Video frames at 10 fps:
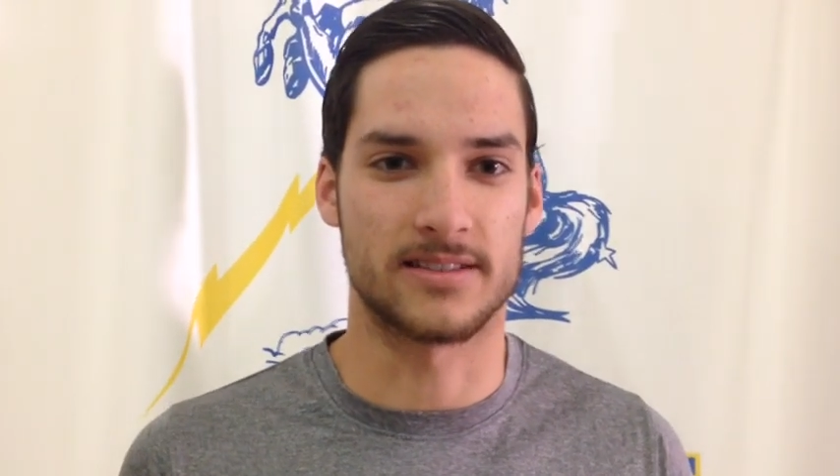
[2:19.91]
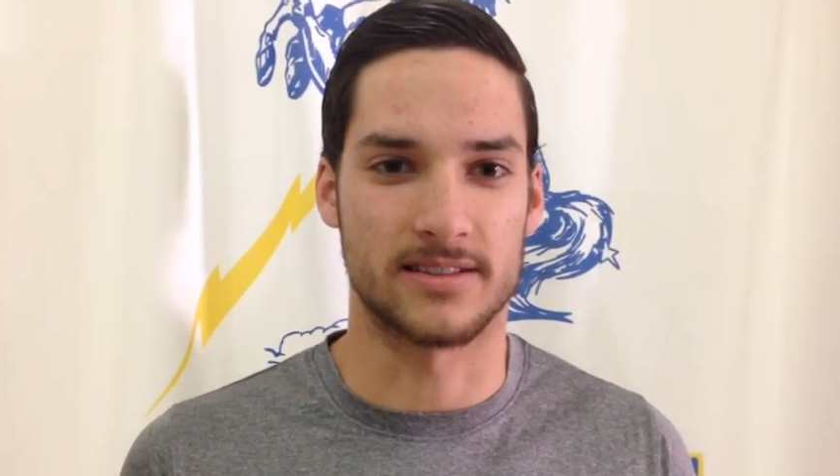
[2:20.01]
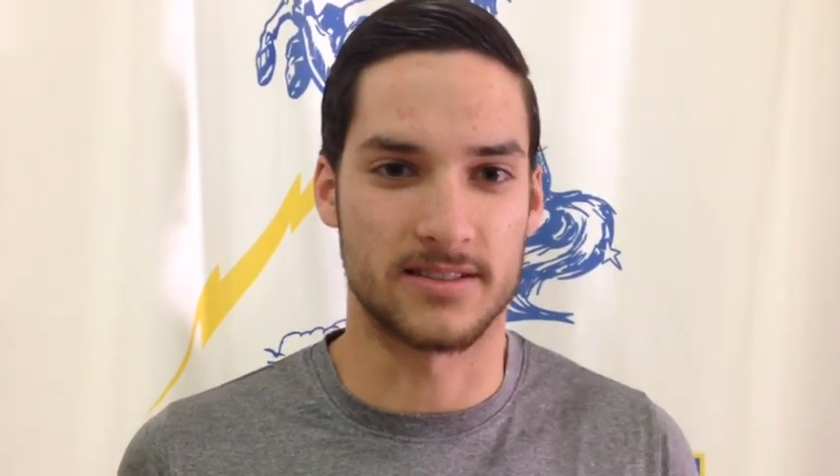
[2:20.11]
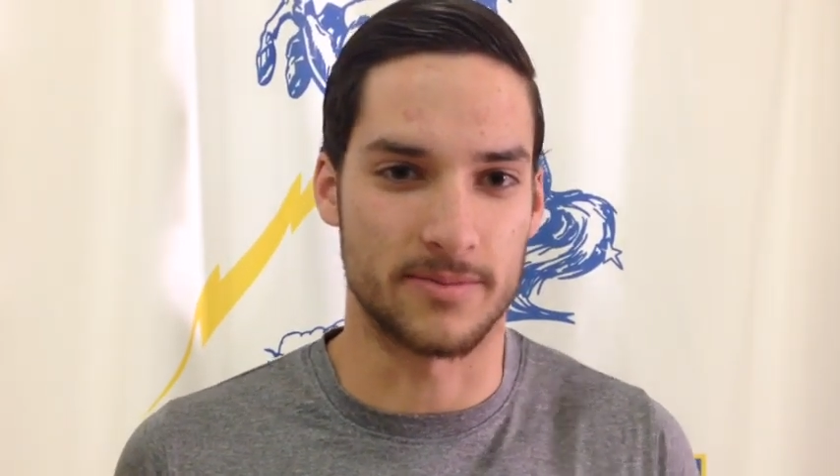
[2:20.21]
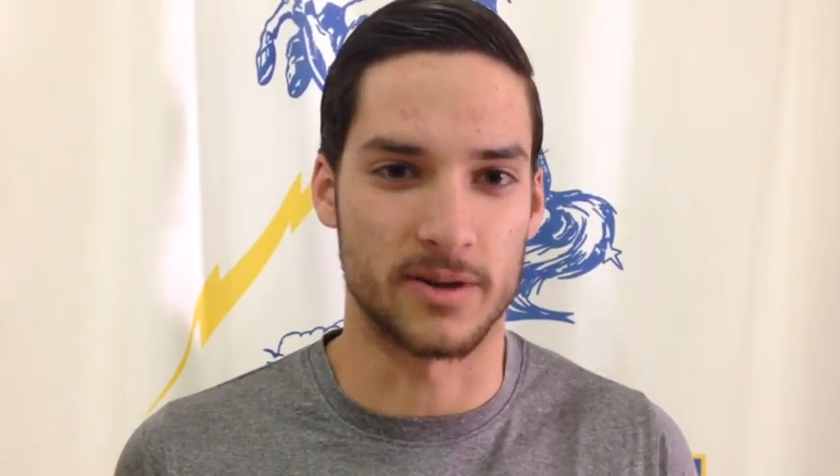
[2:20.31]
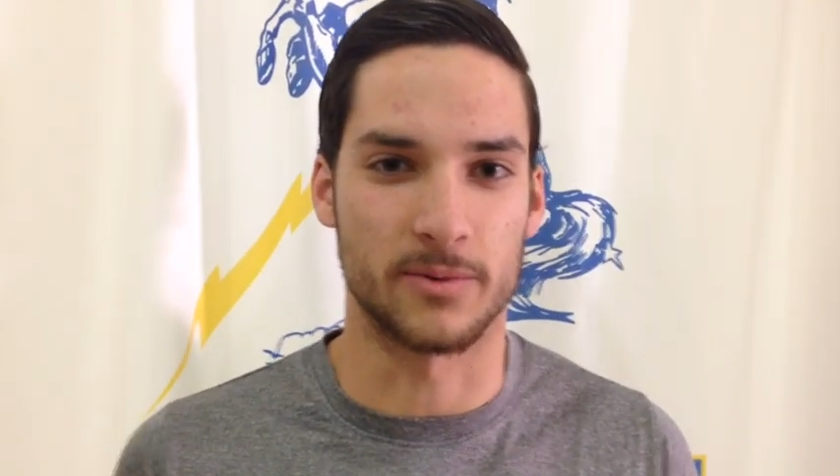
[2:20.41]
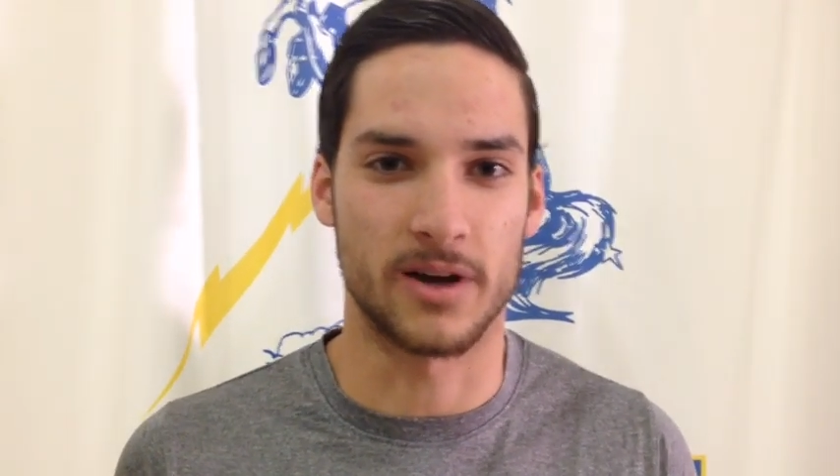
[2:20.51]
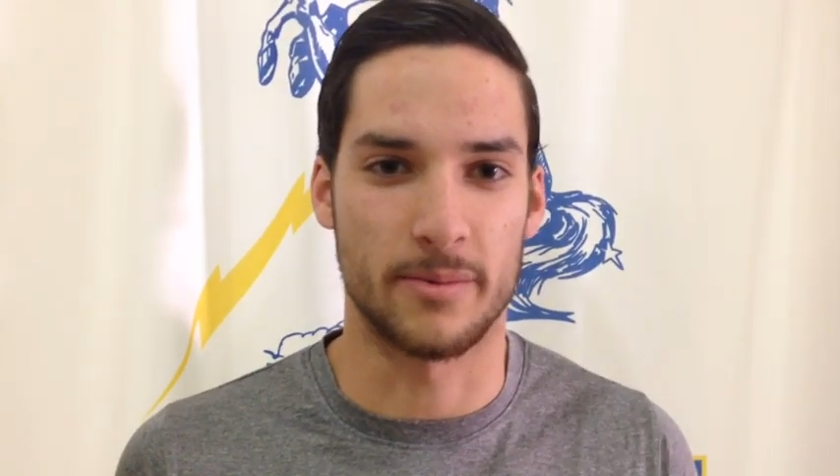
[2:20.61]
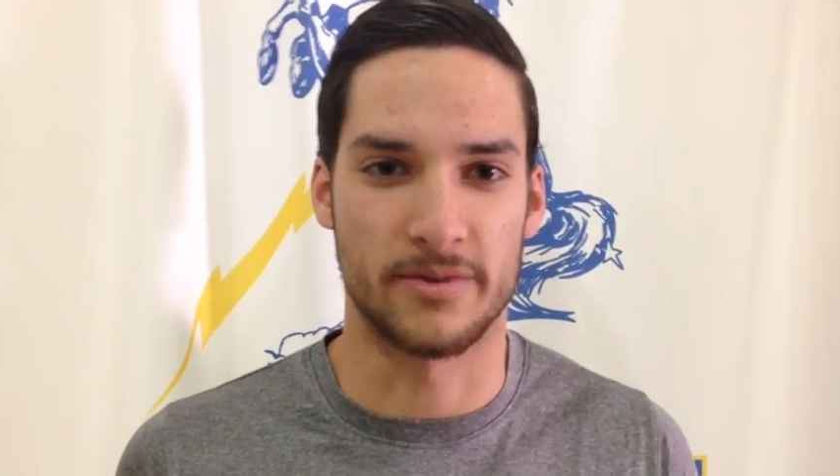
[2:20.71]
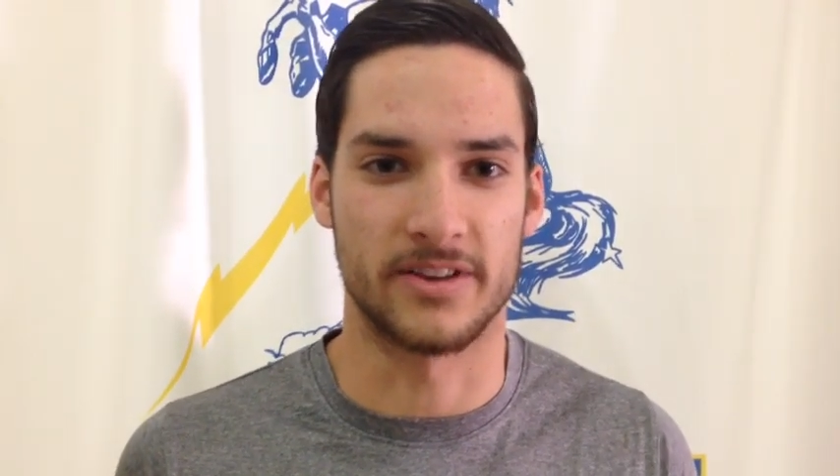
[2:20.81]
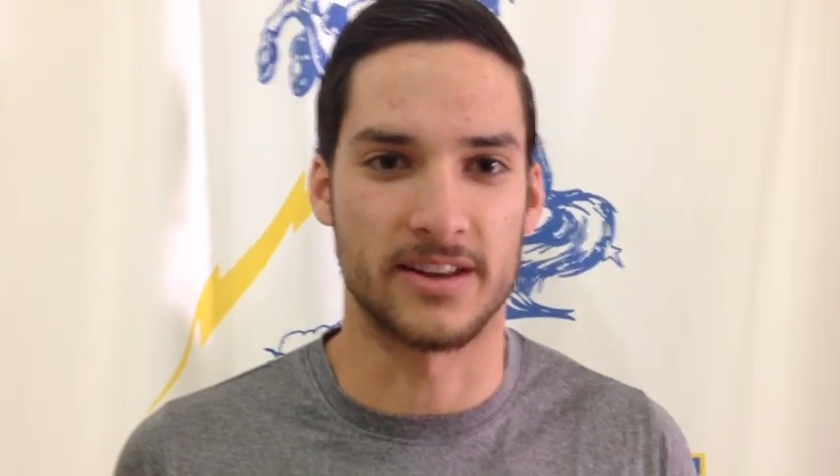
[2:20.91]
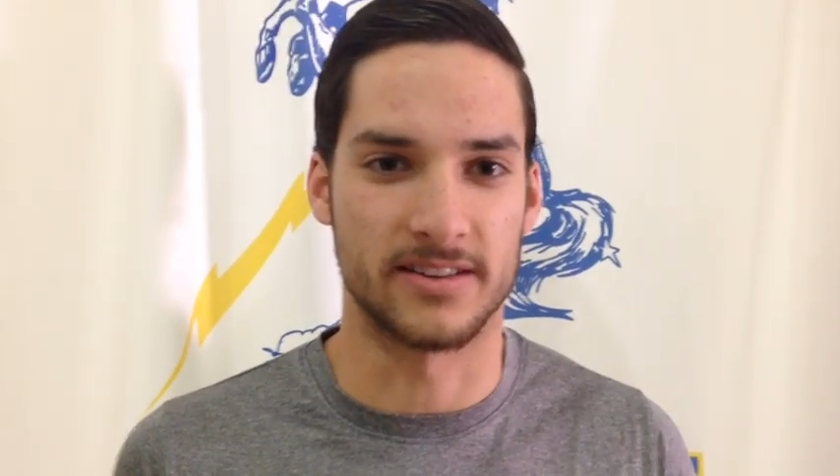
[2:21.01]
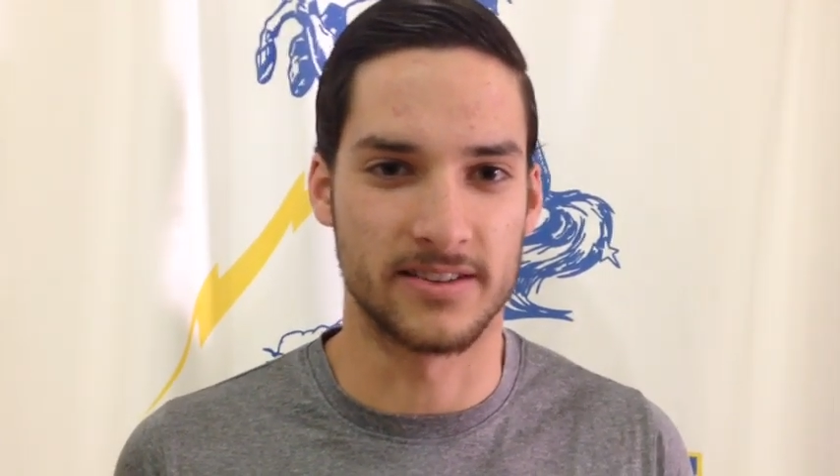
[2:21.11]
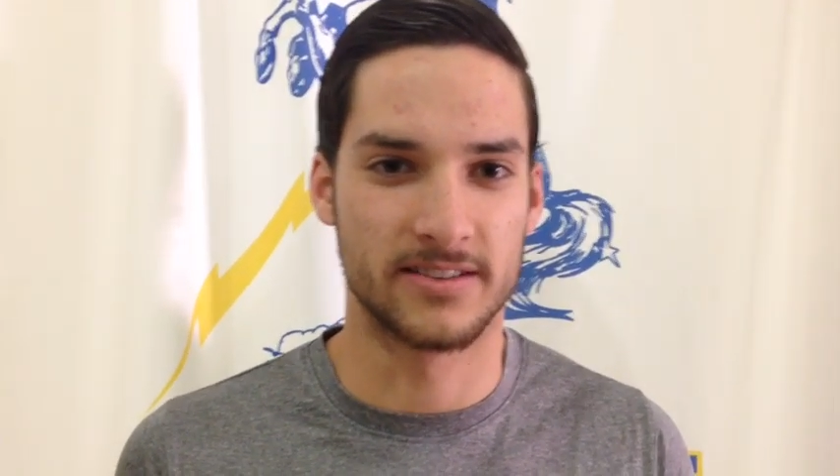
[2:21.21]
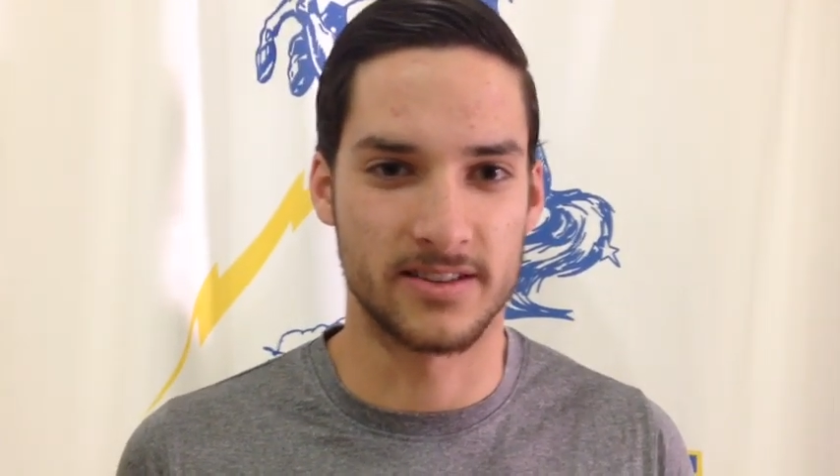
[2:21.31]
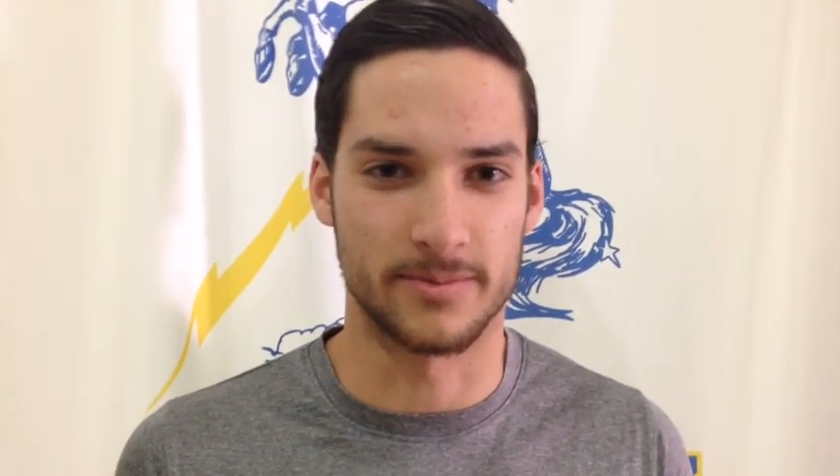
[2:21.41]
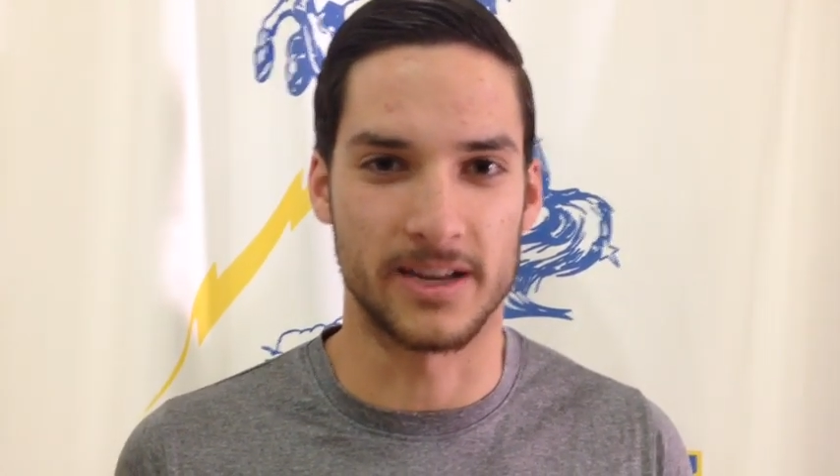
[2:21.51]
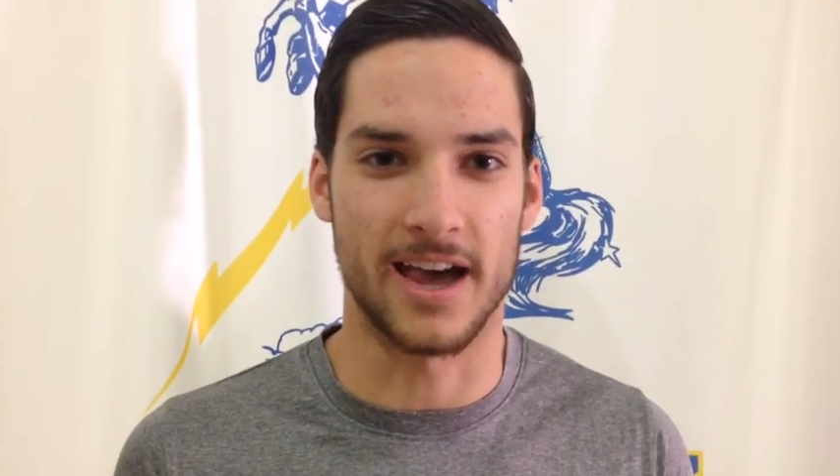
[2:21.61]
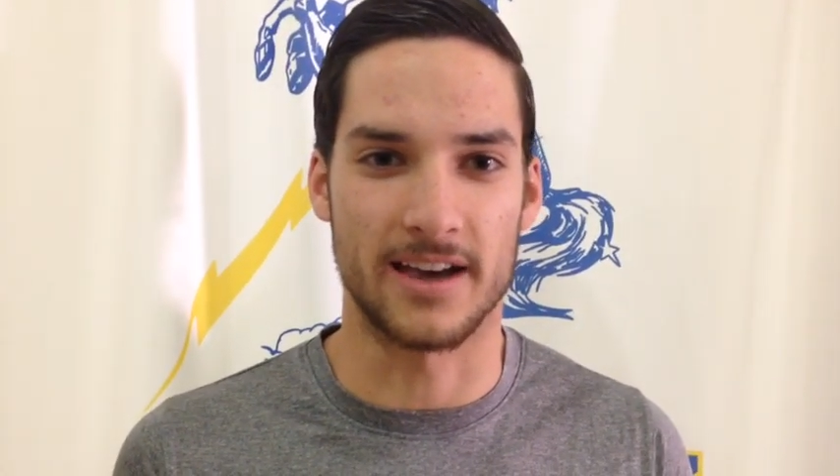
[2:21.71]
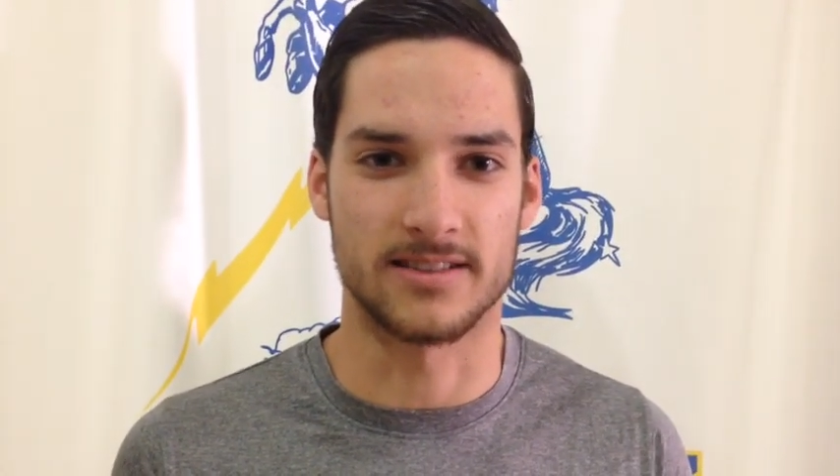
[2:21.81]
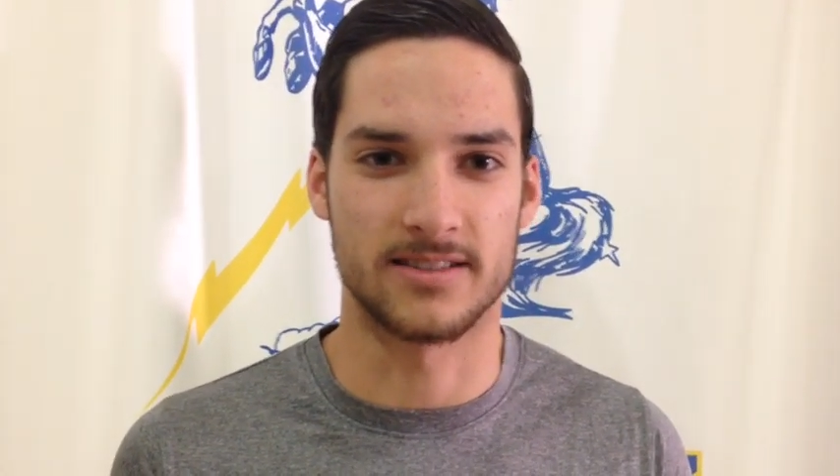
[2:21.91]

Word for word: then something would come of it. And something has.